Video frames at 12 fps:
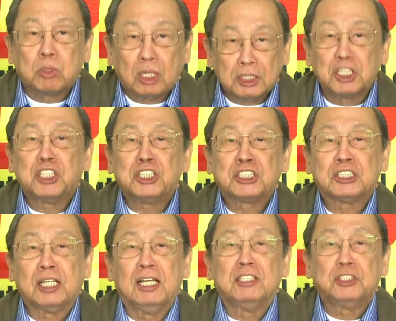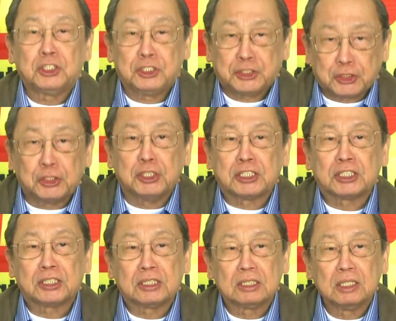brothers and
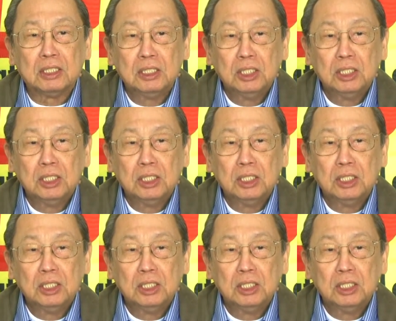sisters,